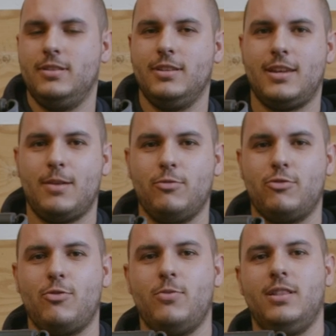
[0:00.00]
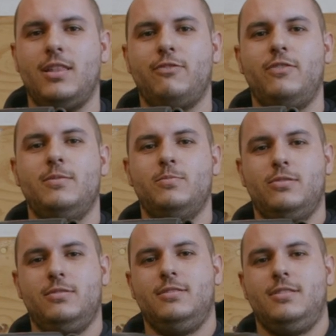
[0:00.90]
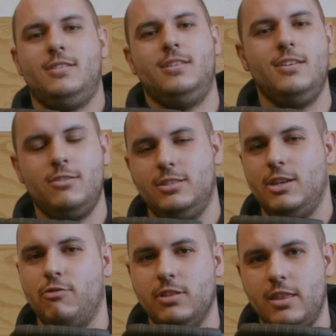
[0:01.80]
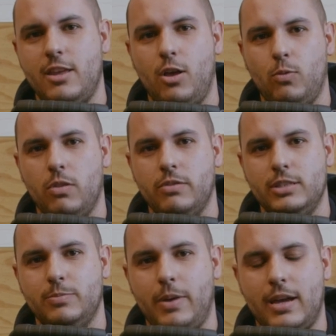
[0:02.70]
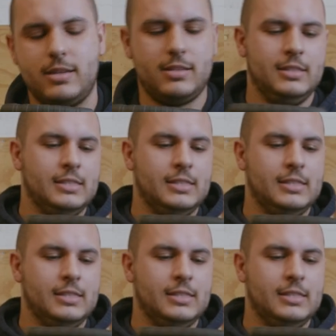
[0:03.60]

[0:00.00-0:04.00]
The camera crew are laughing, but secretly they all want this bag.